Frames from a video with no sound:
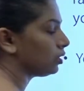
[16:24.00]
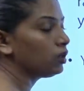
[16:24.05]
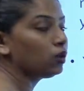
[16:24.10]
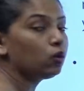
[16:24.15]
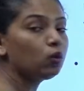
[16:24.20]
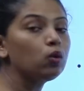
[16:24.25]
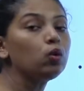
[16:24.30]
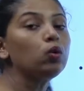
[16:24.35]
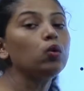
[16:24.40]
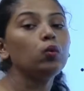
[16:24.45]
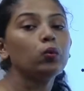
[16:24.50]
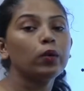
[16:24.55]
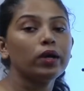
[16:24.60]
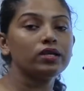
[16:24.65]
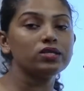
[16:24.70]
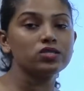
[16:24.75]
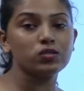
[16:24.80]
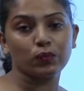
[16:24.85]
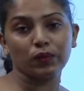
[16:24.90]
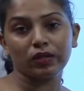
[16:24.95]
Who
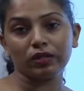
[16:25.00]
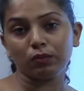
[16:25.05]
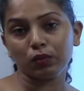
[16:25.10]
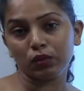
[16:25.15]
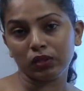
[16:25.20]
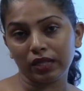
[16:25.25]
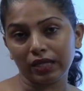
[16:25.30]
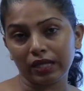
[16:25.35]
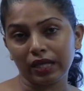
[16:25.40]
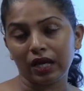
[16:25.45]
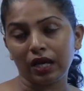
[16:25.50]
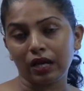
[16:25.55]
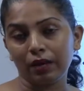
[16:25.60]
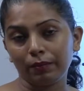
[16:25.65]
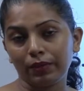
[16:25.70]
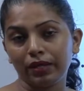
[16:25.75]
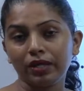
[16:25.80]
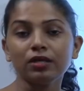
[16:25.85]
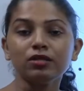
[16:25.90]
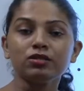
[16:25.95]
went with
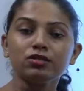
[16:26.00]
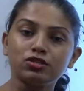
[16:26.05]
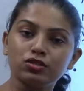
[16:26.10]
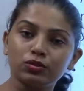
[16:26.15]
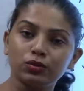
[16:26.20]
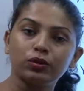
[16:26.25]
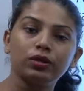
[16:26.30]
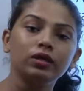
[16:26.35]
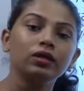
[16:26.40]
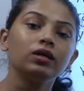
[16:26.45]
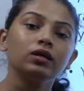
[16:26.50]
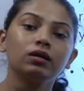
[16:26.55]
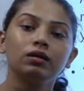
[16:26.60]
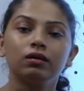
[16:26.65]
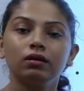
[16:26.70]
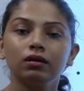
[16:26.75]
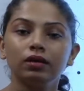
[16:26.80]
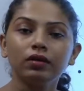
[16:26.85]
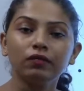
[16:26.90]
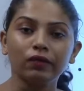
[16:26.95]
Mudalihami to the
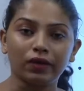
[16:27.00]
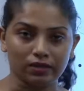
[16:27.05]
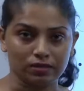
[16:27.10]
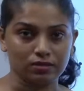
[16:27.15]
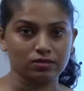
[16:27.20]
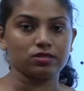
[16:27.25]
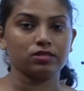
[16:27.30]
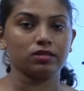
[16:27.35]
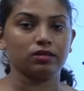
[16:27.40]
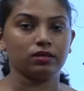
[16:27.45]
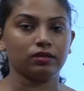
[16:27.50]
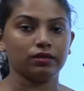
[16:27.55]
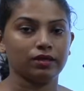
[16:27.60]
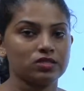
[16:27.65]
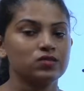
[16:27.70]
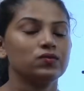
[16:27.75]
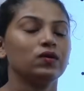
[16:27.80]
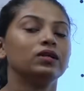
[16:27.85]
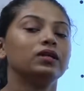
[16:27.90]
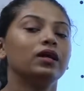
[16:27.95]
event?
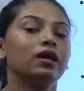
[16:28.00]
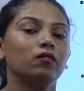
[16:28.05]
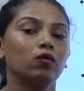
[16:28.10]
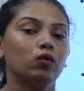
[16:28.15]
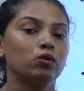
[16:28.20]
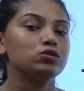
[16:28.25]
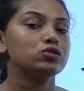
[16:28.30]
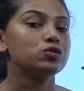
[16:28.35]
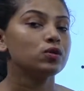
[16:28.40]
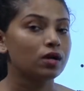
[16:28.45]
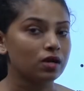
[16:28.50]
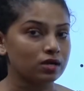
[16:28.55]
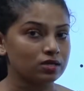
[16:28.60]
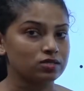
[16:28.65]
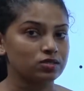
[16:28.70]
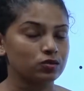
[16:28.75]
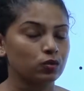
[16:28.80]
That's what I want to ask.